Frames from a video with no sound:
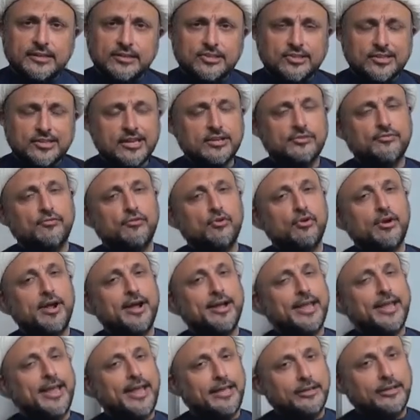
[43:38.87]
this stage 4,
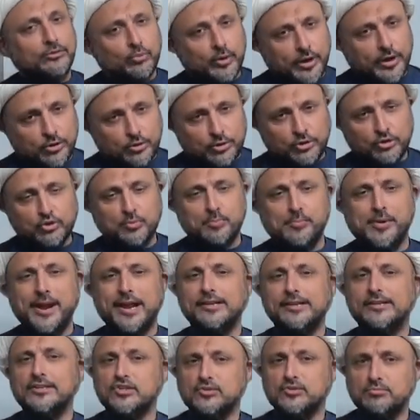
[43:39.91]
again, we're going to
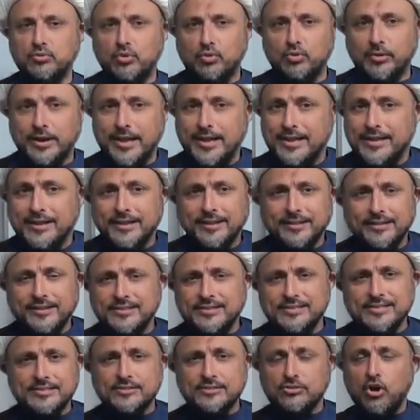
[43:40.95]
practice more.
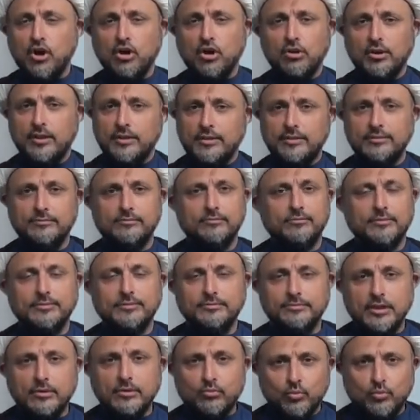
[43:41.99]
This is all,
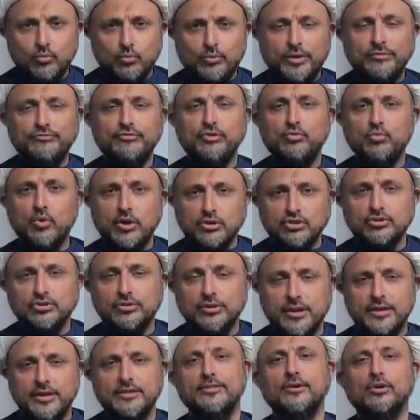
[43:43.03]
if you want to
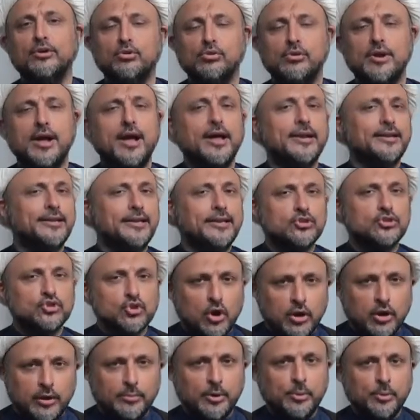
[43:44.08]
learn the Quran, it's
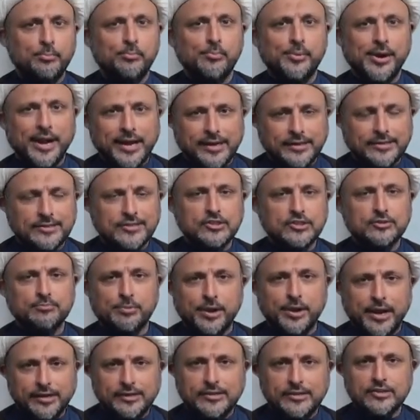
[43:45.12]
all about practice,
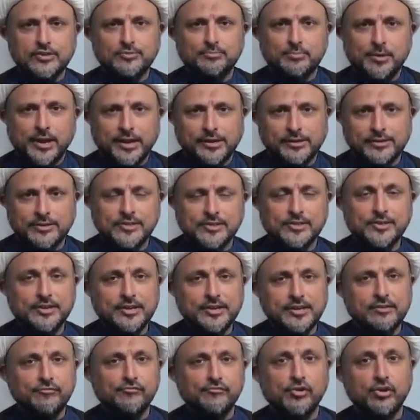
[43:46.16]
practice, practice.
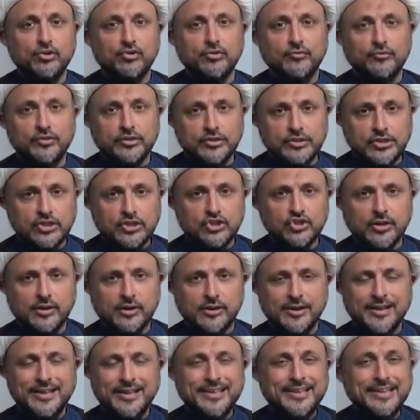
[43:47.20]
Read in front of a
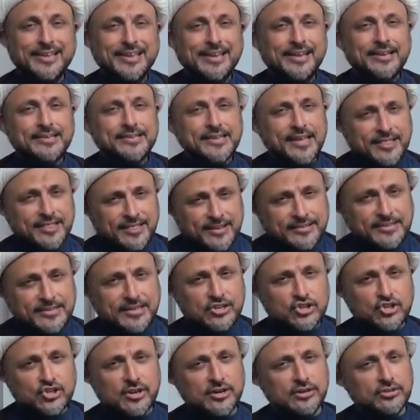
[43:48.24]
teacher. Tell the
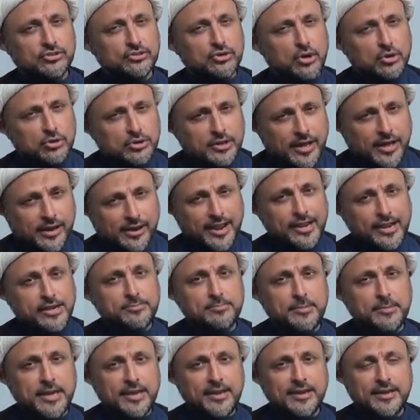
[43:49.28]
teacher, don't
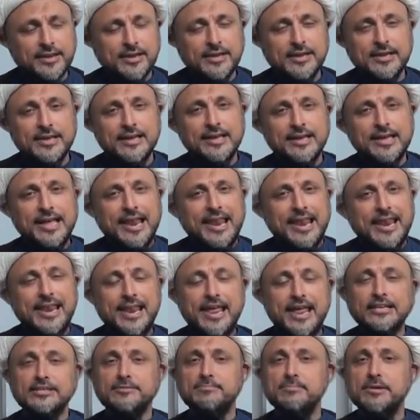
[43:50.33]
correct me.
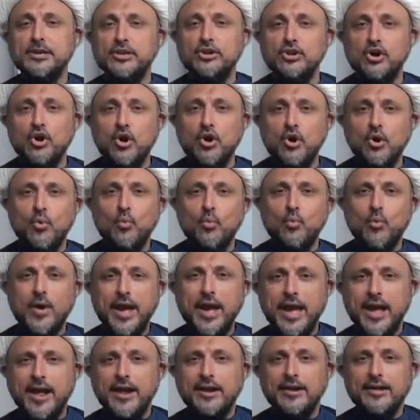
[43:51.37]
Let me know
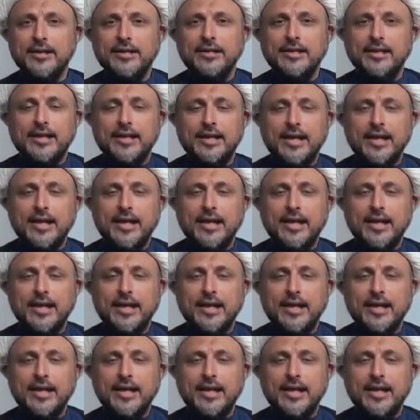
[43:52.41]
where